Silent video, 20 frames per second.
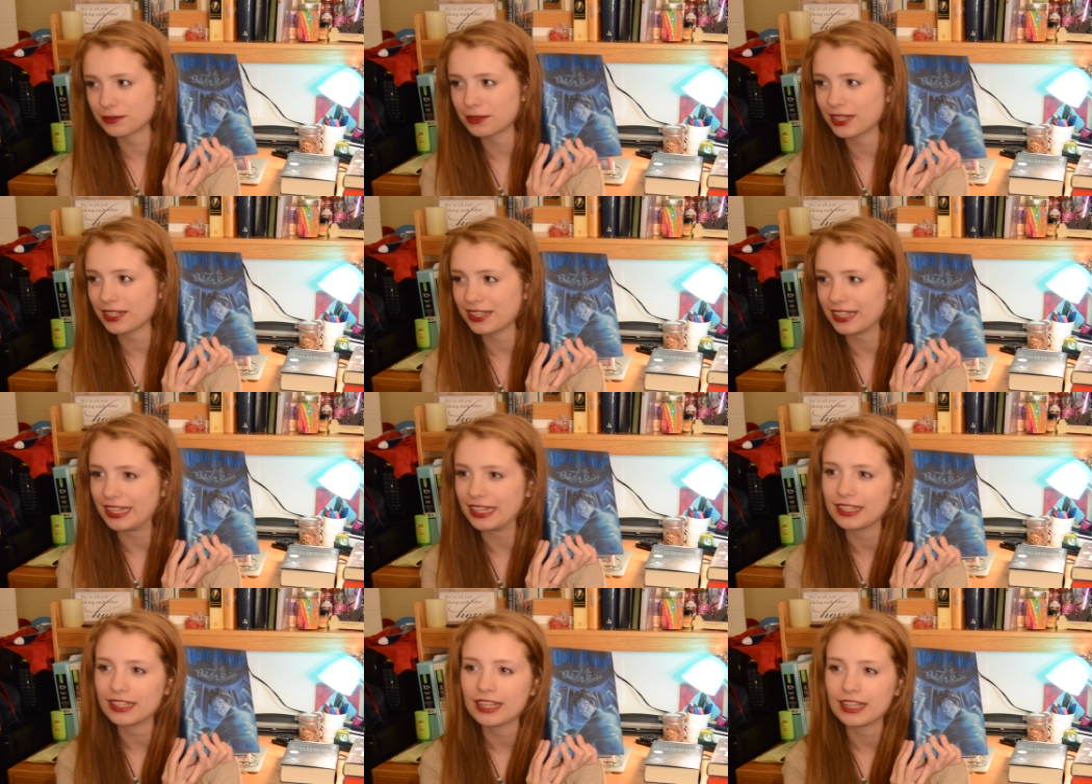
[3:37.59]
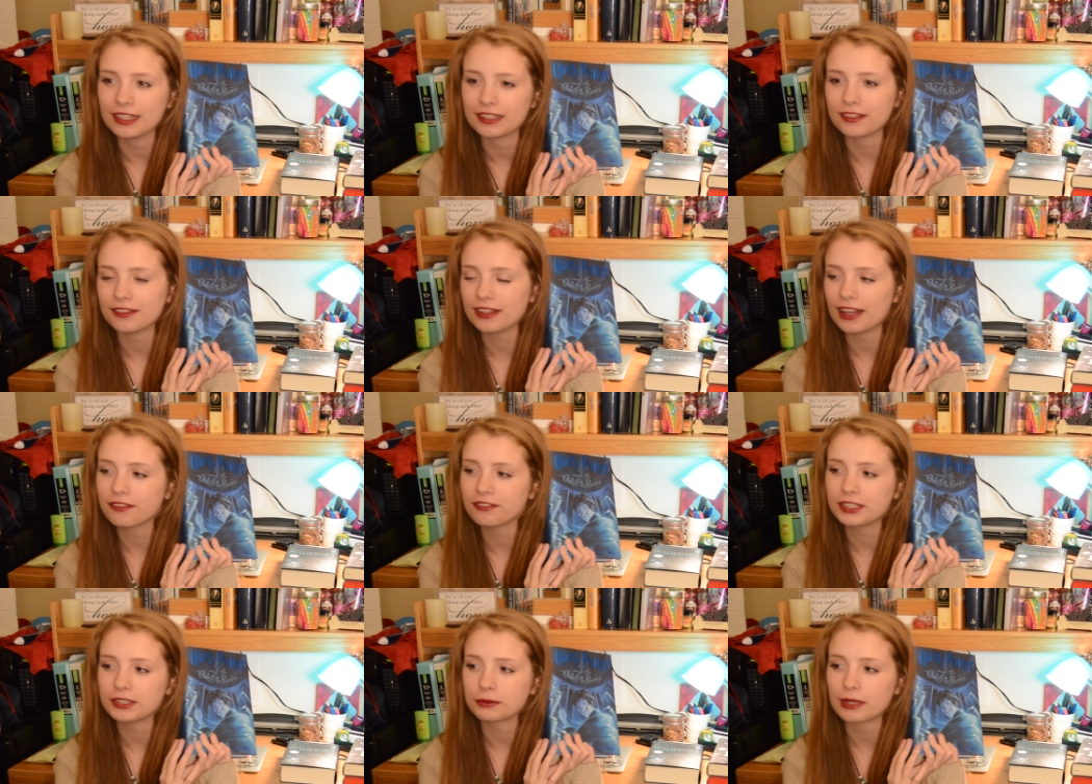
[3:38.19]
You're probably thinking,
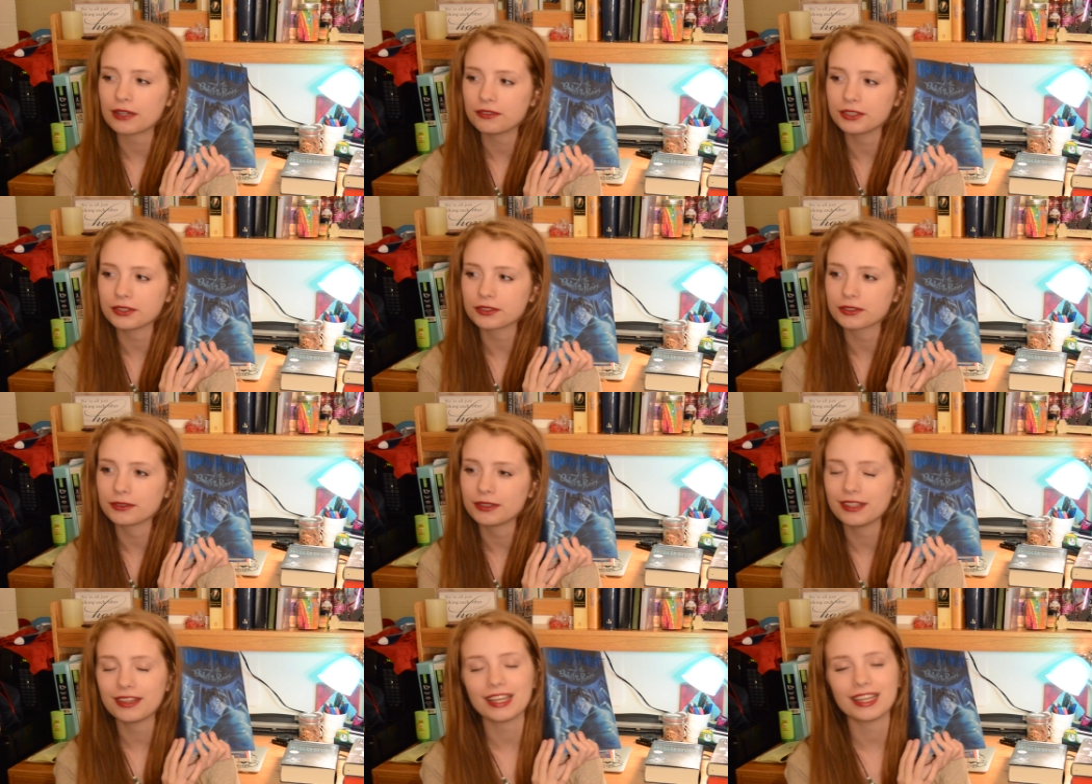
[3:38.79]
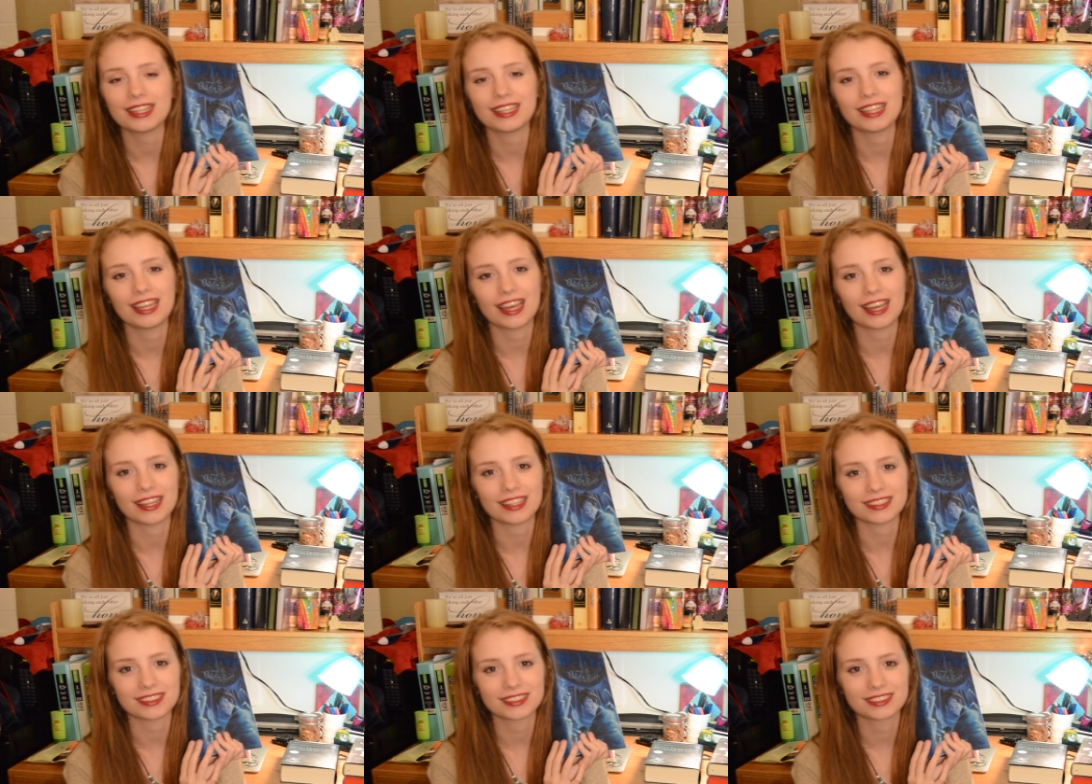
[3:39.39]
doesn't every 12-year-old read that?
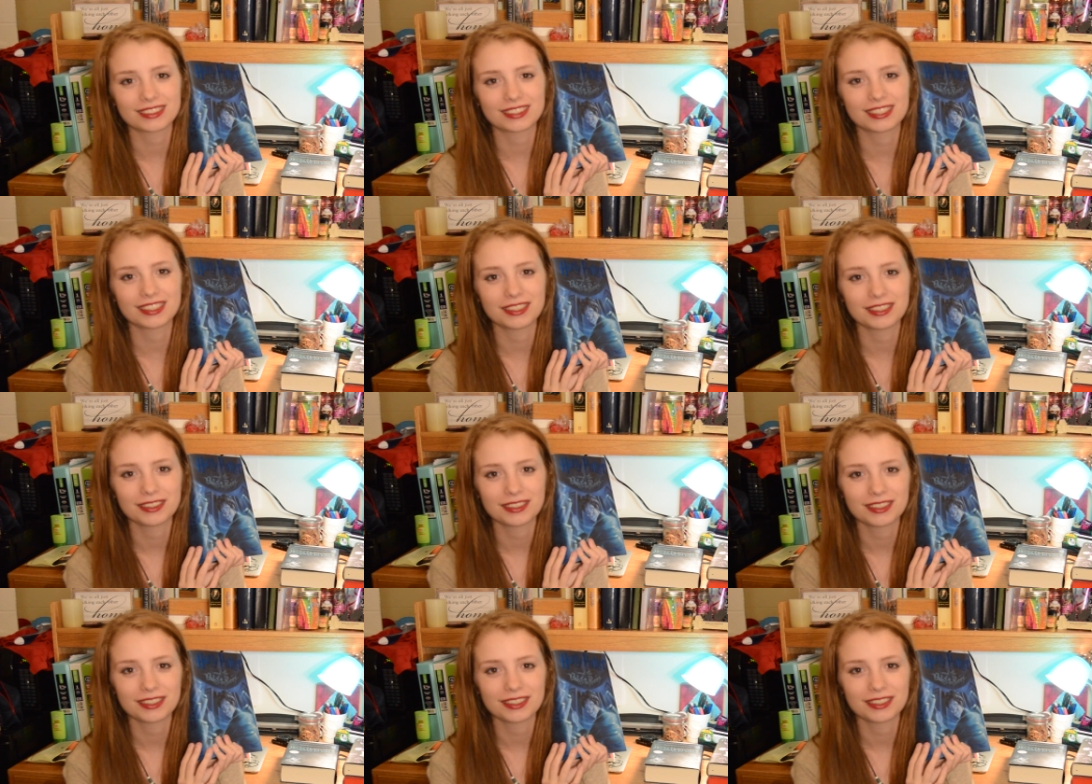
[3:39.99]
Yes.